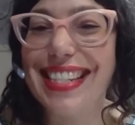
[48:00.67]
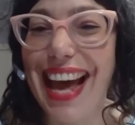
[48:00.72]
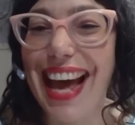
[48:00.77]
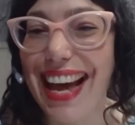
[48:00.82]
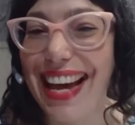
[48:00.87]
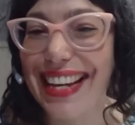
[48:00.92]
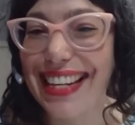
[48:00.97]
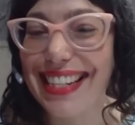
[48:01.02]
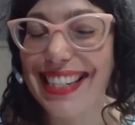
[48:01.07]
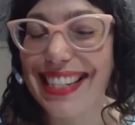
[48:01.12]

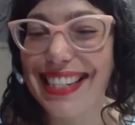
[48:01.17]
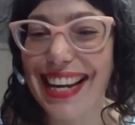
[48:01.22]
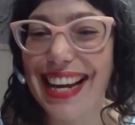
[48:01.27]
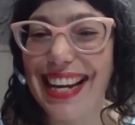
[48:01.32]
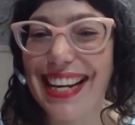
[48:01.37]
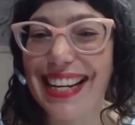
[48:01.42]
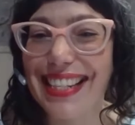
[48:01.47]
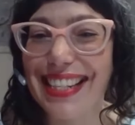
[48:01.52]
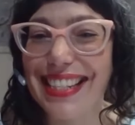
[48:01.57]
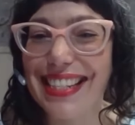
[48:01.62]
Act
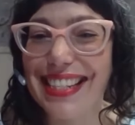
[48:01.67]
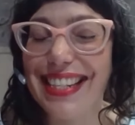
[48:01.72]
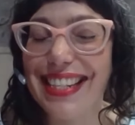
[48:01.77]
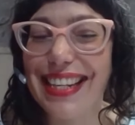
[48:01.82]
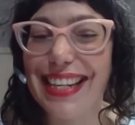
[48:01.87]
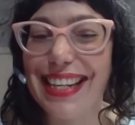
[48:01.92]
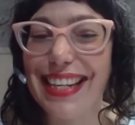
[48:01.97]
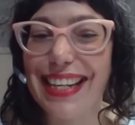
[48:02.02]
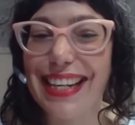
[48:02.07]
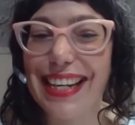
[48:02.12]
and
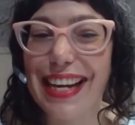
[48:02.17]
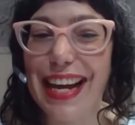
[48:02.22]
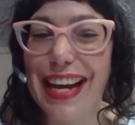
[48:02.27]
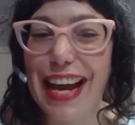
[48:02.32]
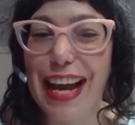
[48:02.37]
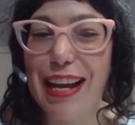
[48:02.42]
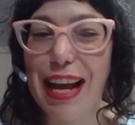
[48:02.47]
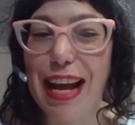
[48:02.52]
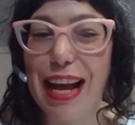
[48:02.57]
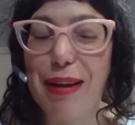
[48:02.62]
the
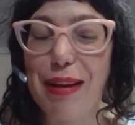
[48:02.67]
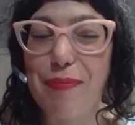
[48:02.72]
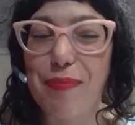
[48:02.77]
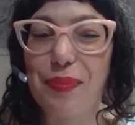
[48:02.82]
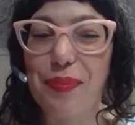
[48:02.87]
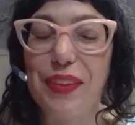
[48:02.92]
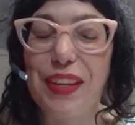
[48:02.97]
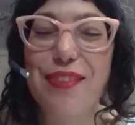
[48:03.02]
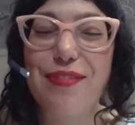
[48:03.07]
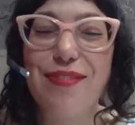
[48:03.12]

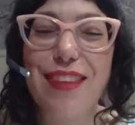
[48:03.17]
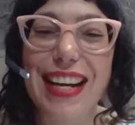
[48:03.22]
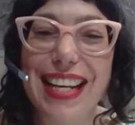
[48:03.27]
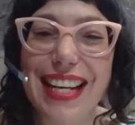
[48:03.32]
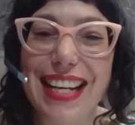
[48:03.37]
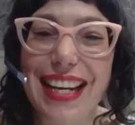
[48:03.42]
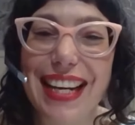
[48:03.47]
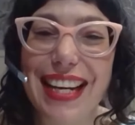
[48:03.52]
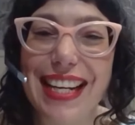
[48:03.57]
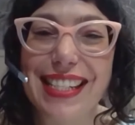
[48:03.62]

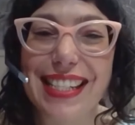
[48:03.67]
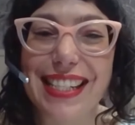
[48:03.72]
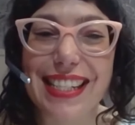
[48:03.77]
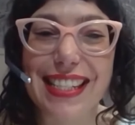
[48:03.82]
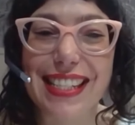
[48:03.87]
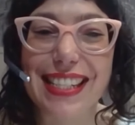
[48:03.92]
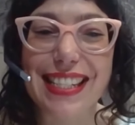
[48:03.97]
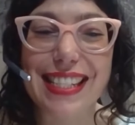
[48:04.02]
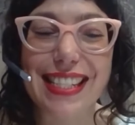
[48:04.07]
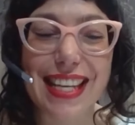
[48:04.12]

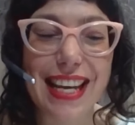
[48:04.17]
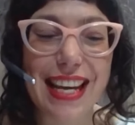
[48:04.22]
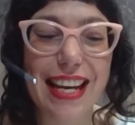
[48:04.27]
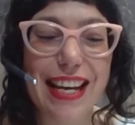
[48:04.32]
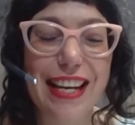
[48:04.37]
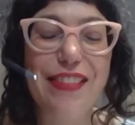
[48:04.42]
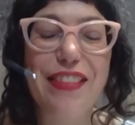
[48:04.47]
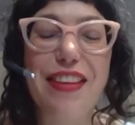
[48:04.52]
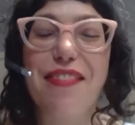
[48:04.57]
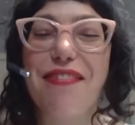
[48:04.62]
regulations,
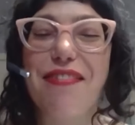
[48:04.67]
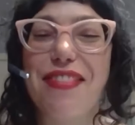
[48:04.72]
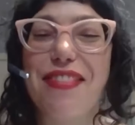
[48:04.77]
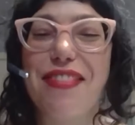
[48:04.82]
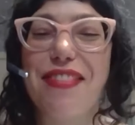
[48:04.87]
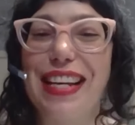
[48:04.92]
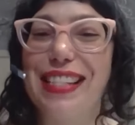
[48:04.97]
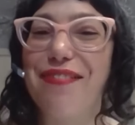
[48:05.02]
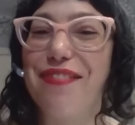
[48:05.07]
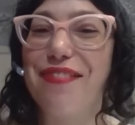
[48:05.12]

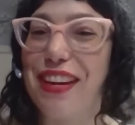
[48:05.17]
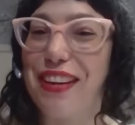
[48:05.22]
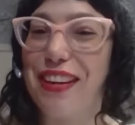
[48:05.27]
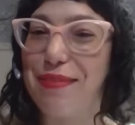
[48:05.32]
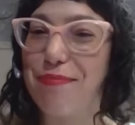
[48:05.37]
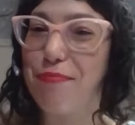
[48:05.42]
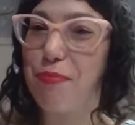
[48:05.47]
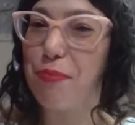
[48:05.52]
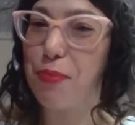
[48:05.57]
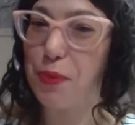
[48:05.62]
things are very
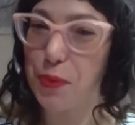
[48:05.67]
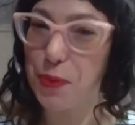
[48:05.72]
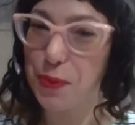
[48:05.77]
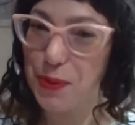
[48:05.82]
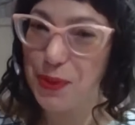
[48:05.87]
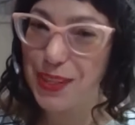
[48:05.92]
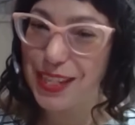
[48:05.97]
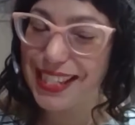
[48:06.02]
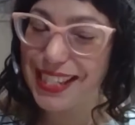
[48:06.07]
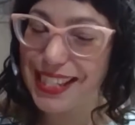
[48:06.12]

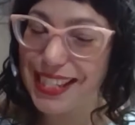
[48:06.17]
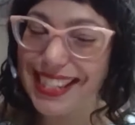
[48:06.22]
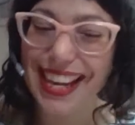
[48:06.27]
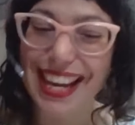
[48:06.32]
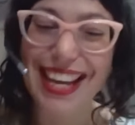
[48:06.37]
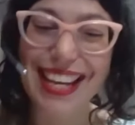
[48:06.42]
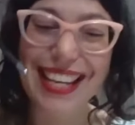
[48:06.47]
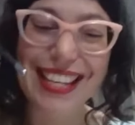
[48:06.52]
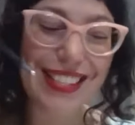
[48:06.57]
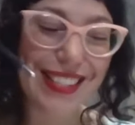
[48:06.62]
broad.
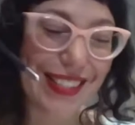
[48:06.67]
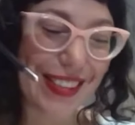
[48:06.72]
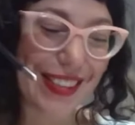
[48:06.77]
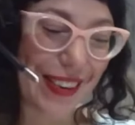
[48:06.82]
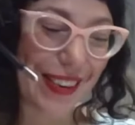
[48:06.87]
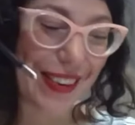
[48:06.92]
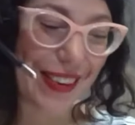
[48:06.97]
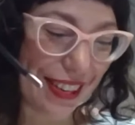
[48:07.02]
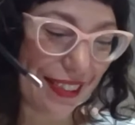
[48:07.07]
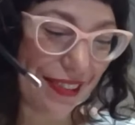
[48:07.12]

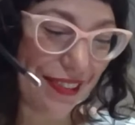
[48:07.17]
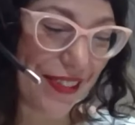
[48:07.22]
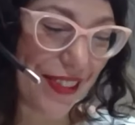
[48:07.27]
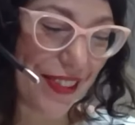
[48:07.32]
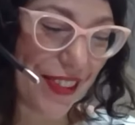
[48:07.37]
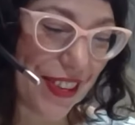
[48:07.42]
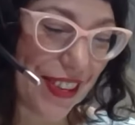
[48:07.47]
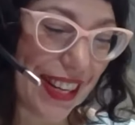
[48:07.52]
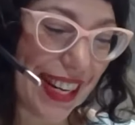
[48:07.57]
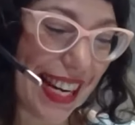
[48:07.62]
So,
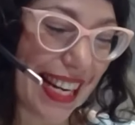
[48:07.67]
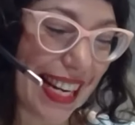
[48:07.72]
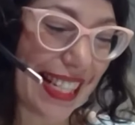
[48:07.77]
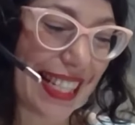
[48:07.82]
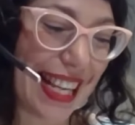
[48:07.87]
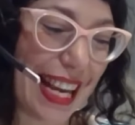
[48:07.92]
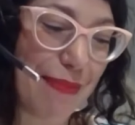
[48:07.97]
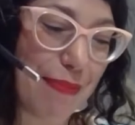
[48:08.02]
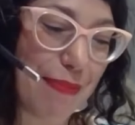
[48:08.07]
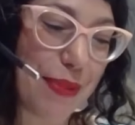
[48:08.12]
for
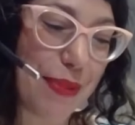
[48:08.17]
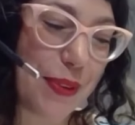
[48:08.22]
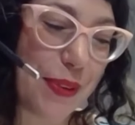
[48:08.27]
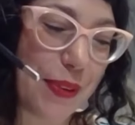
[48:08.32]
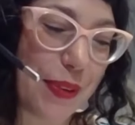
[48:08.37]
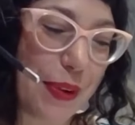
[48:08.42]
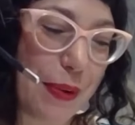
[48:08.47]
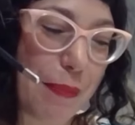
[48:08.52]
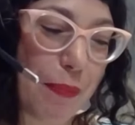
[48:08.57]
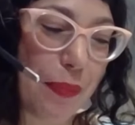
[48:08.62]

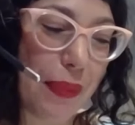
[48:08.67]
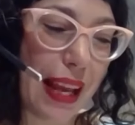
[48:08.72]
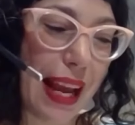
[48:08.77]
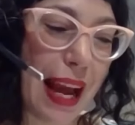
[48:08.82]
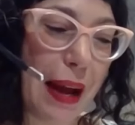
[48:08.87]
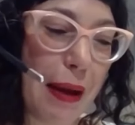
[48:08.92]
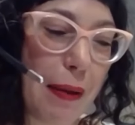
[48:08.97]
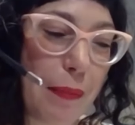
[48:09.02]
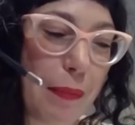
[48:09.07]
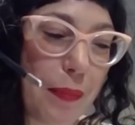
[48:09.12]
example,
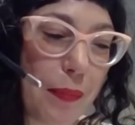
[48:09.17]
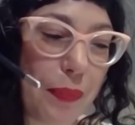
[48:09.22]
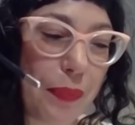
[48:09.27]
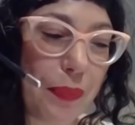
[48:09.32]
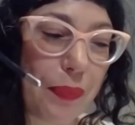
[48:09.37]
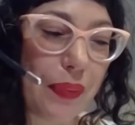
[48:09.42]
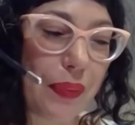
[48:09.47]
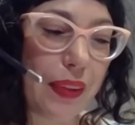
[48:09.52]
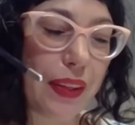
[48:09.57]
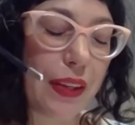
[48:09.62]

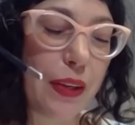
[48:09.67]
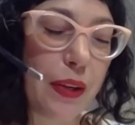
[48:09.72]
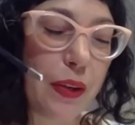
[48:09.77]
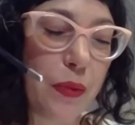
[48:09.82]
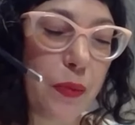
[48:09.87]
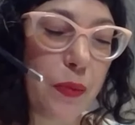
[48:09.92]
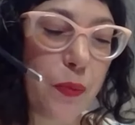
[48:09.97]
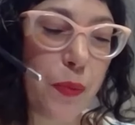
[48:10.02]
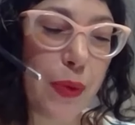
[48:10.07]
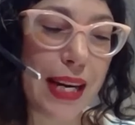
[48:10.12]

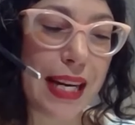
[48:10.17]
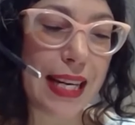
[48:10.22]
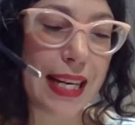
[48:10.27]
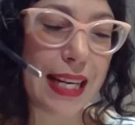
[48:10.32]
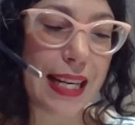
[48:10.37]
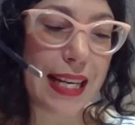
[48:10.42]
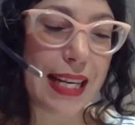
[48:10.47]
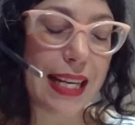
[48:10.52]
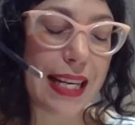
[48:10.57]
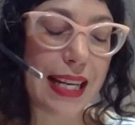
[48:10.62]

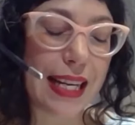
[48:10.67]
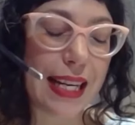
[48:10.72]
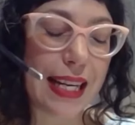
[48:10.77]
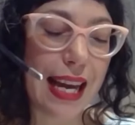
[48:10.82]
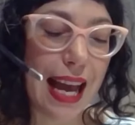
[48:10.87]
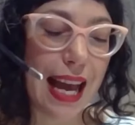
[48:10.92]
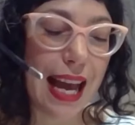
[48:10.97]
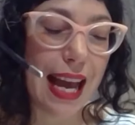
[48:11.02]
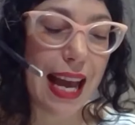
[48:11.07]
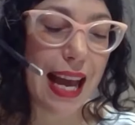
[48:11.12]
we
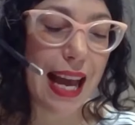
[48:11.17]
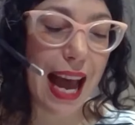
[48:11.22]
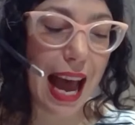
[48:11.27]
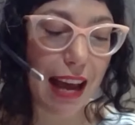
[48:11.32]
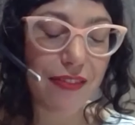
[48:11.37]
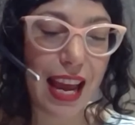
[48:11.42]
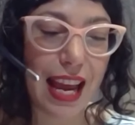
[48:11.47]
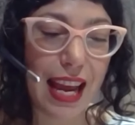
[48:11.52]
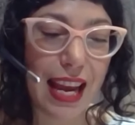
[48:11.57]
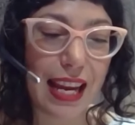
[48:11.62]

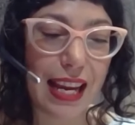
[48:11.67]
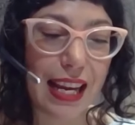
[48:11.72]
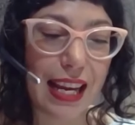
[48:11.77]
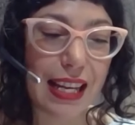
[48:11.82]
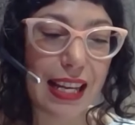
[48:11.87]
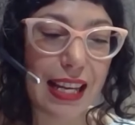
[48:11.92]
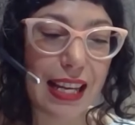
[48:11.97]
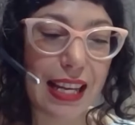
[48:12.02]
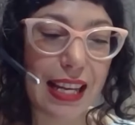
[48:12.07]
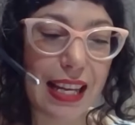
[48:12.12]
have
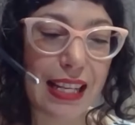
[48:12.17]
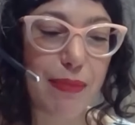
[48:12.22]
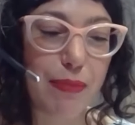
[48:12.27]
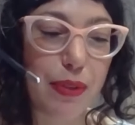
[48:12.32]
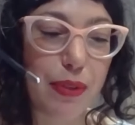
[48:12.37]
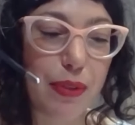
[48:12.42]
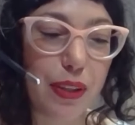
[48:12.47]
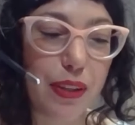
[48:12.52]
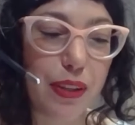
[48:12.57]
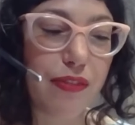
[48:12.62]
an
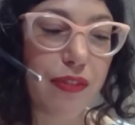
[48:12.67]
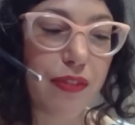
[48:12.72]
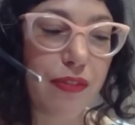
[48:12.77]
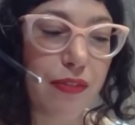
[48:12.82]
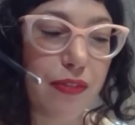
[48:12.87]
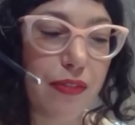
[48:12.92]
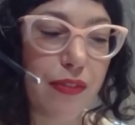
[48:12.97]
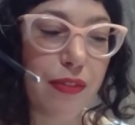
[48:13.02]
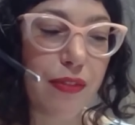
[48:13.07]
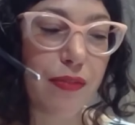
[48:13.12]
example
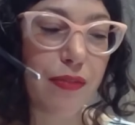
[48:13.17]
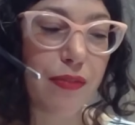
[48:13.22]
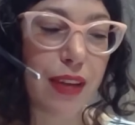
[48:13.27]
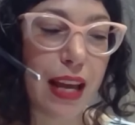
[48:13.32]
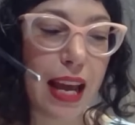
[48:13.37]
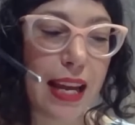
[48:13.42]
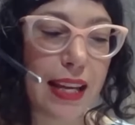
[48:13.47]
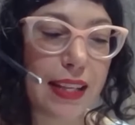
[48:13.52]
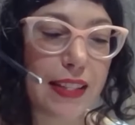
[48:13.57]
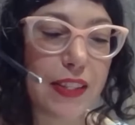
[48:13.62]
of
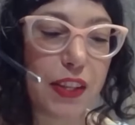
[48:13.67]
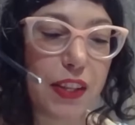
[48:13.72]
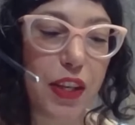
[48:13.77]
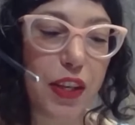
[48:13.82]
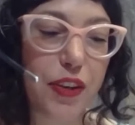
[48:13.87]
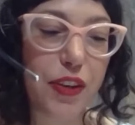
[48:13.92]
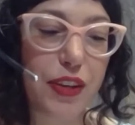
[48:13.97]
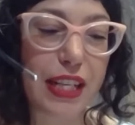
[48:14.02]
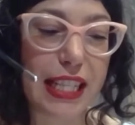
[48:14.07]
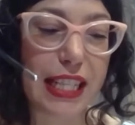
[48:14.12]
a
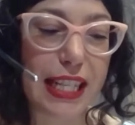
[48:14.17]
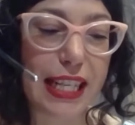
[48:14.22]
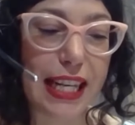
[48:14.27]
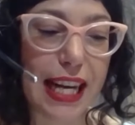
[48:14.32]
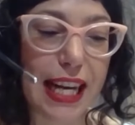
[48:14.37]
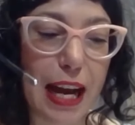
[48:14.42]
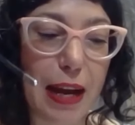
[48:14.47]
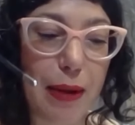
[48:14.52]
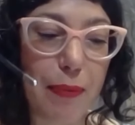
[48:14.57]
security